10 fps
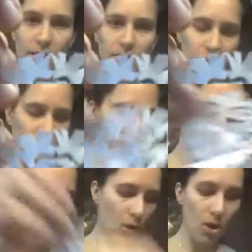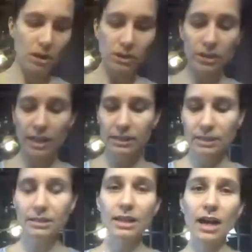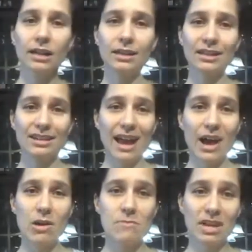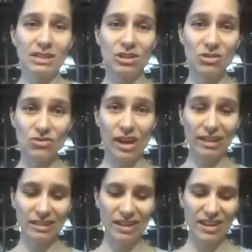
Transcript: So there we go. So that's exactly how I make snowflakes.